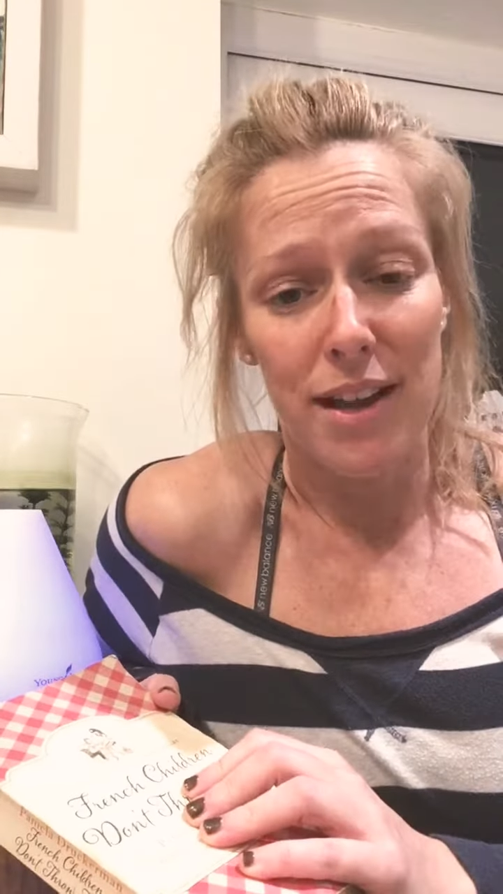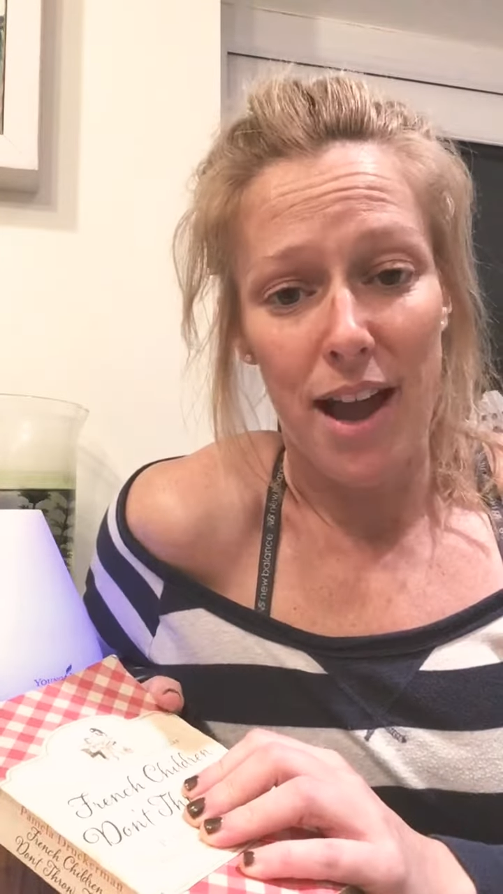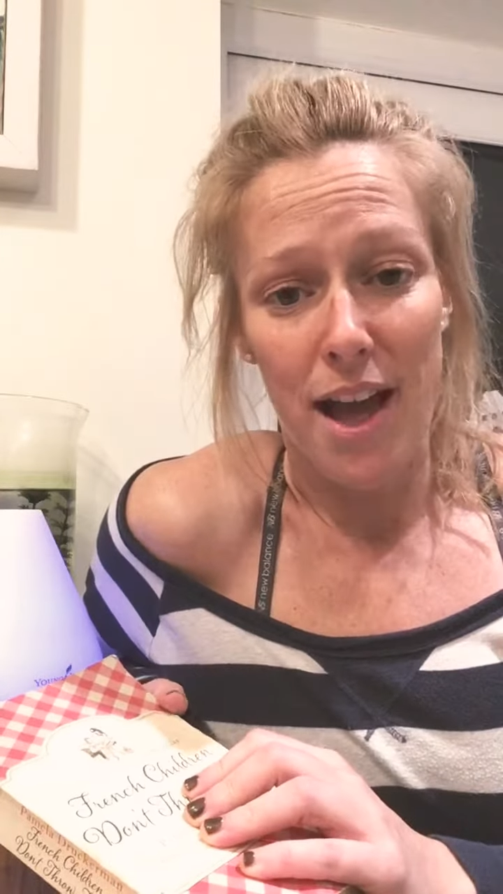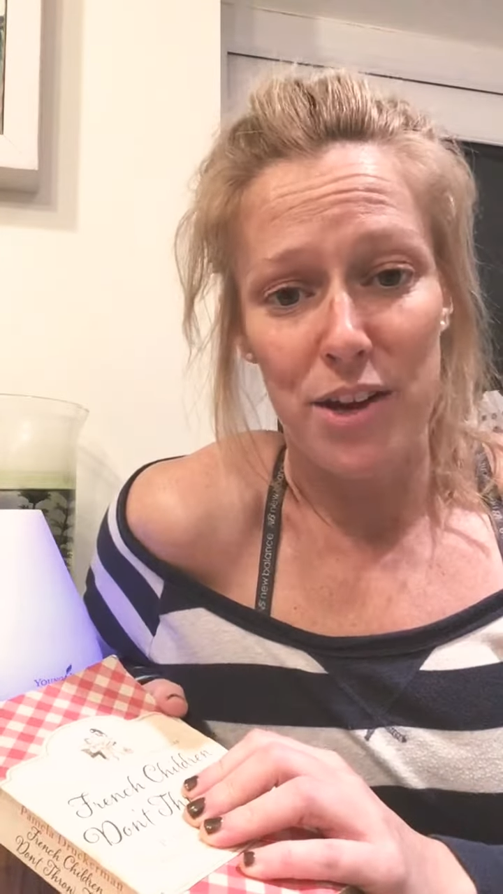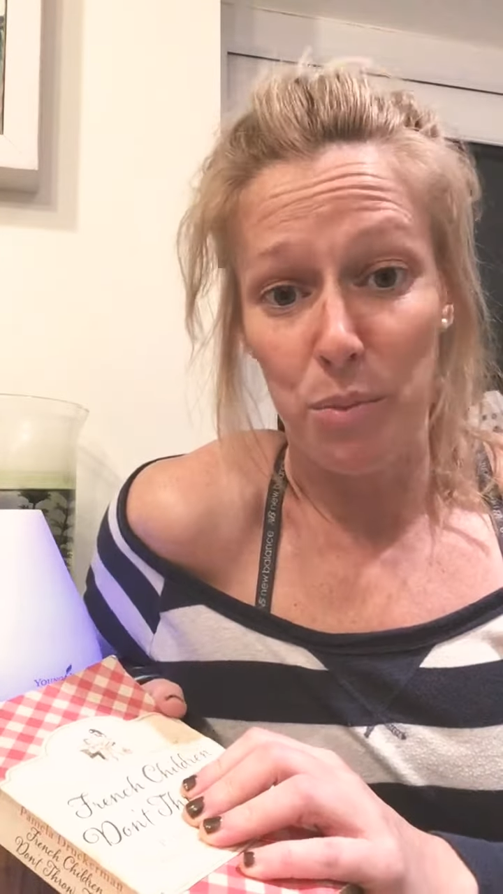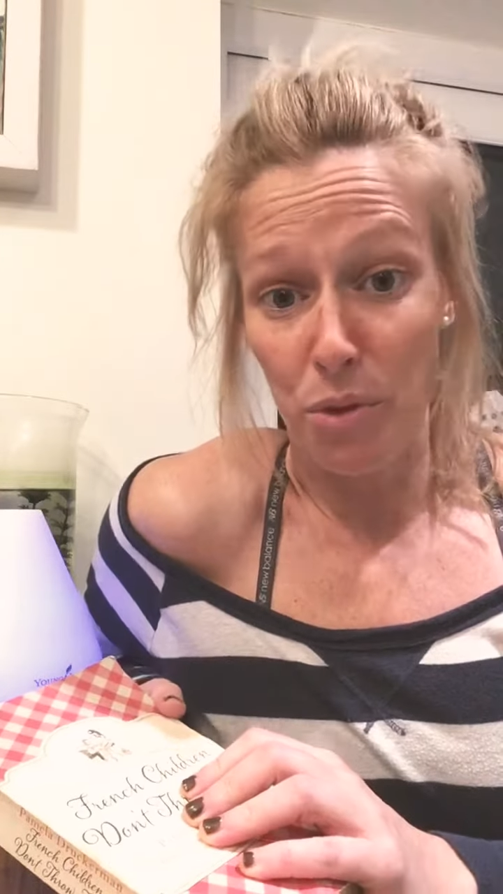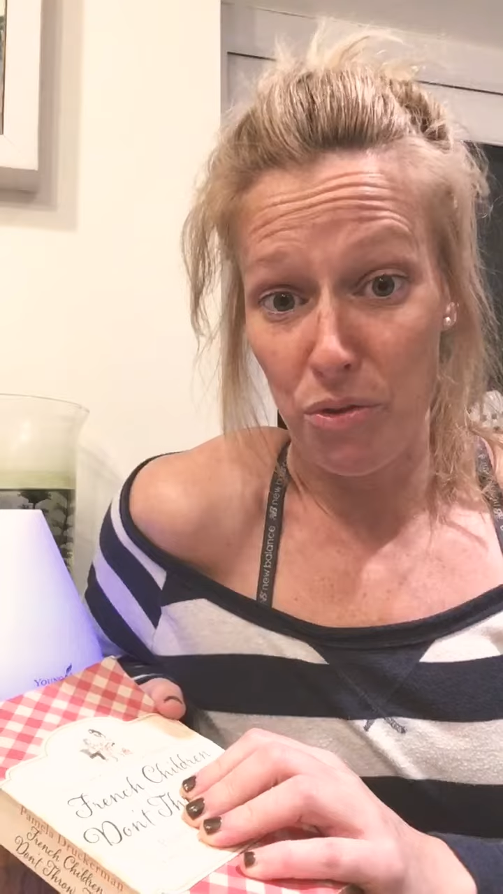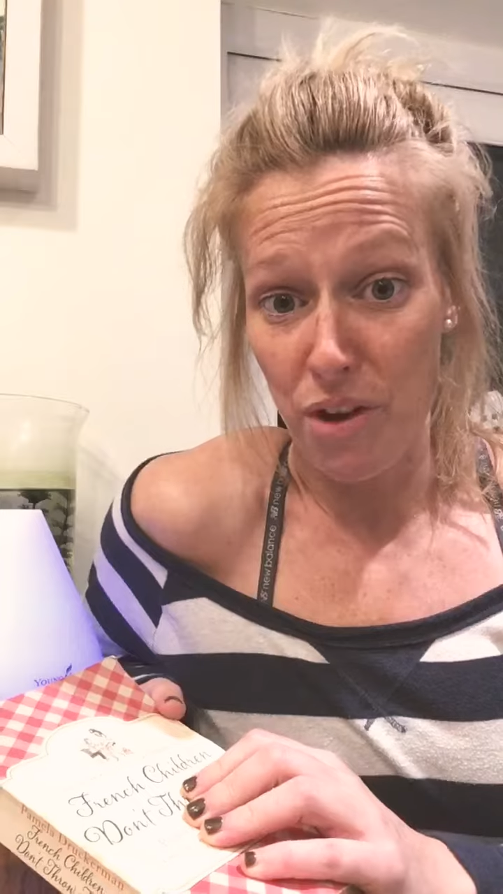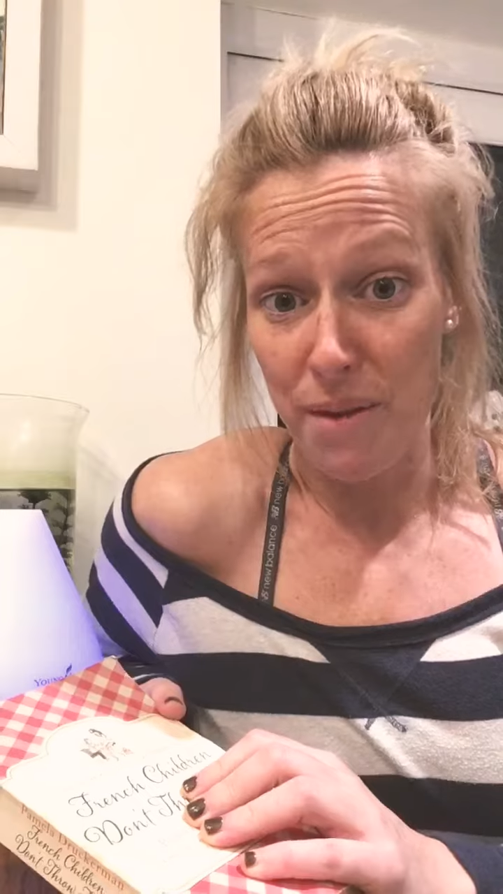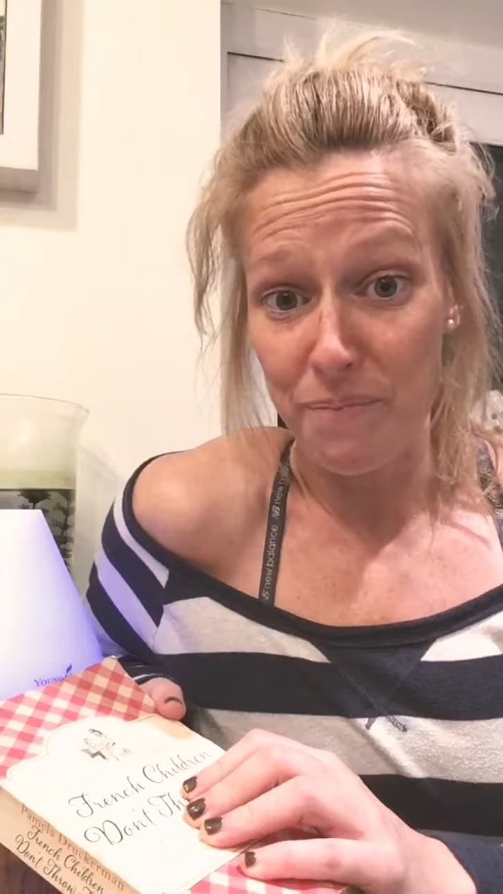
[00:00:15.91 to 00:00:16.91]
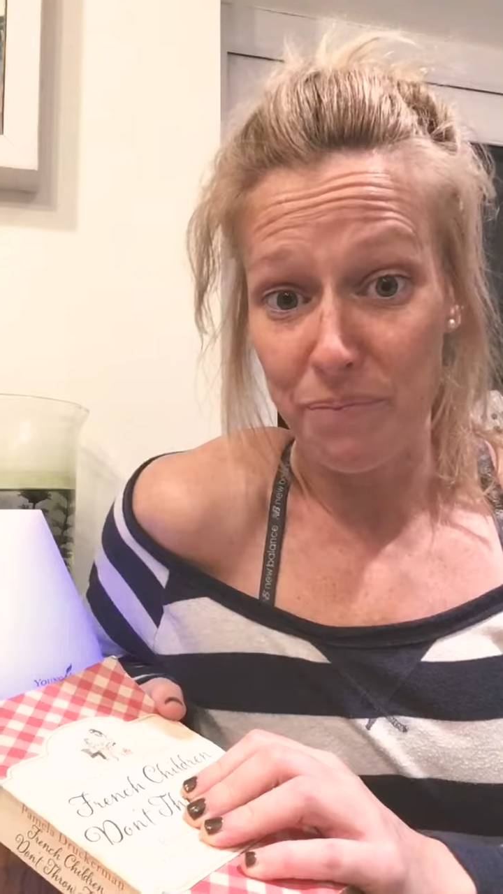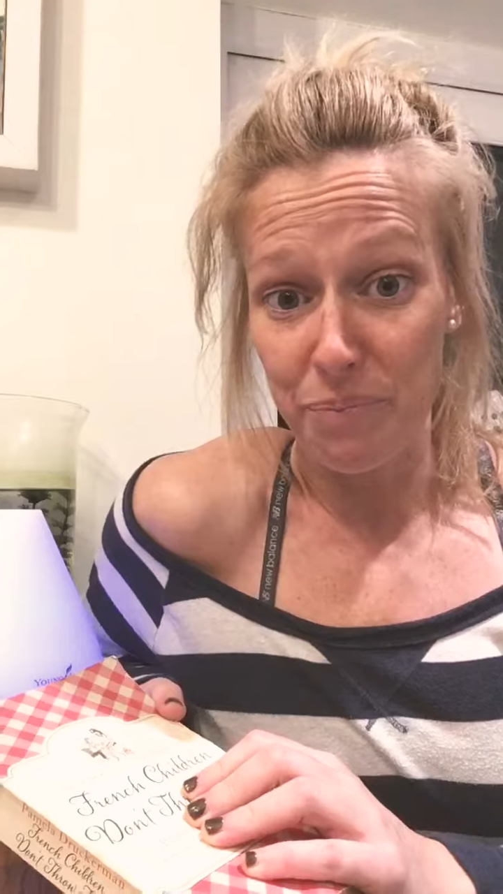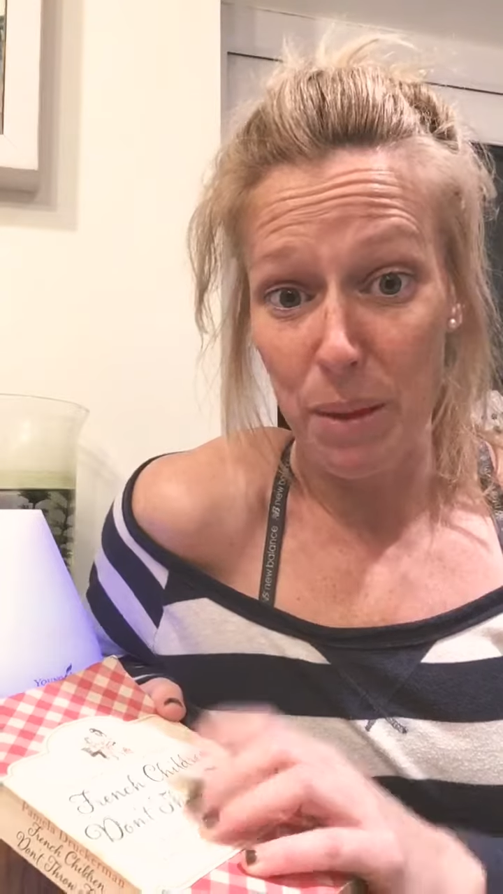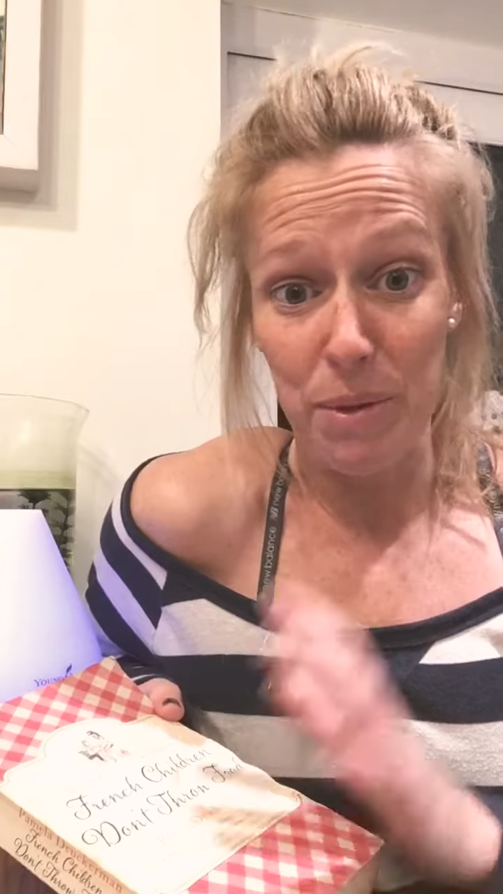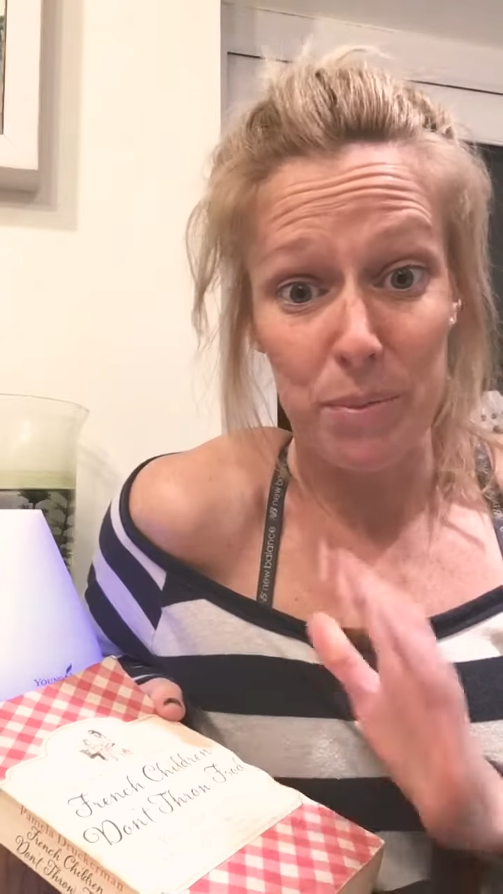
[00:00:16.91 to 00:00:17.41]
I had number three,
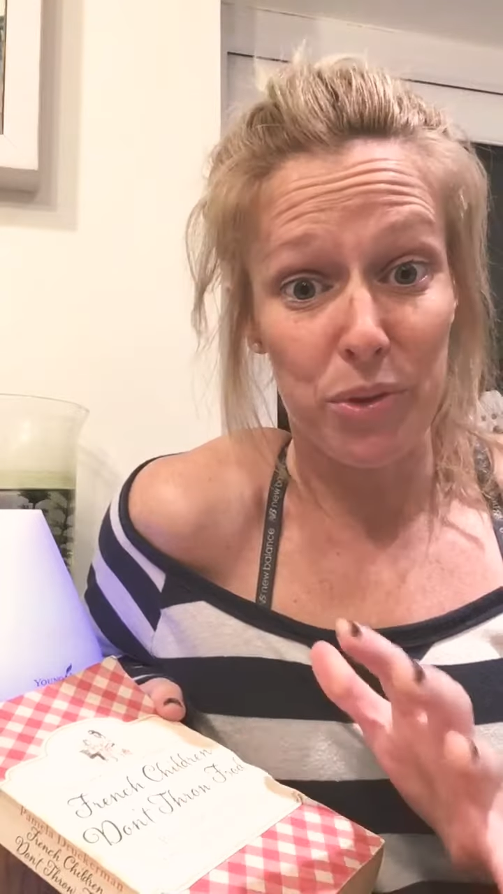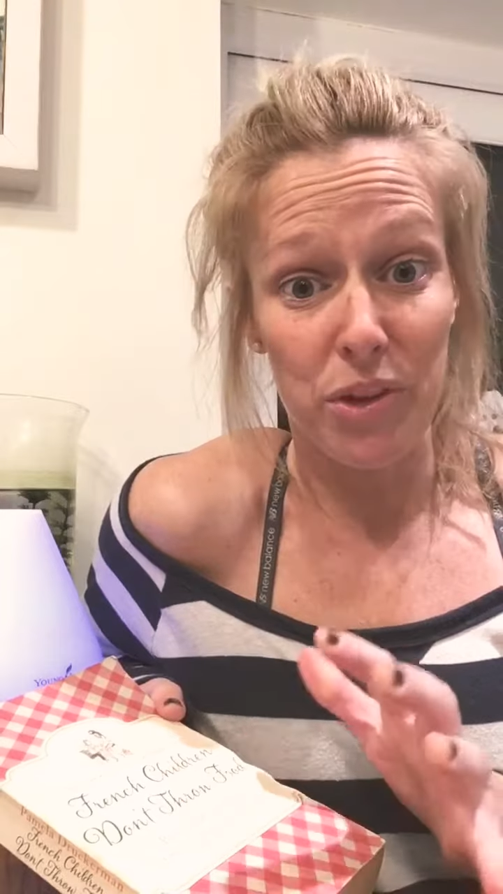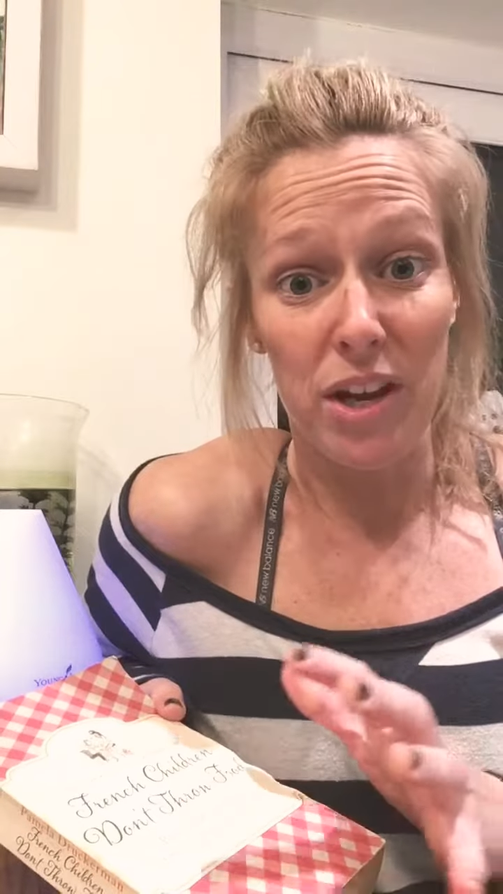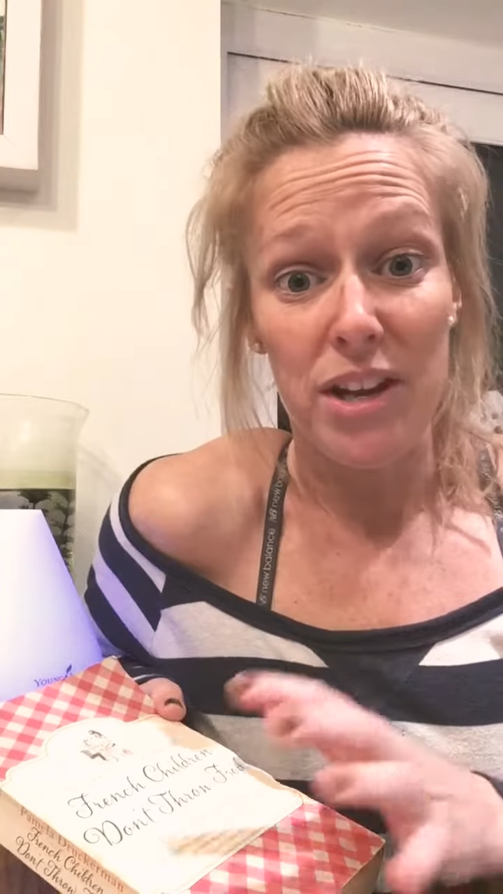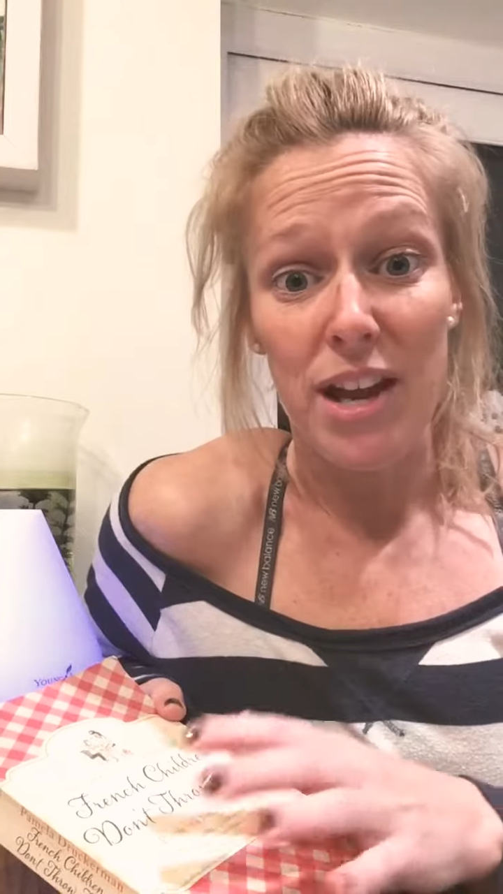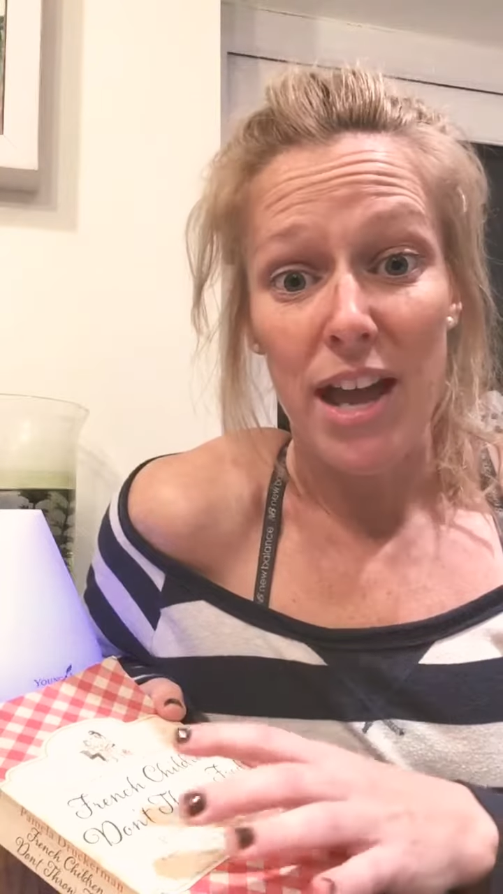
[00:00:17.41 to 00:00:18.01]
baby number three.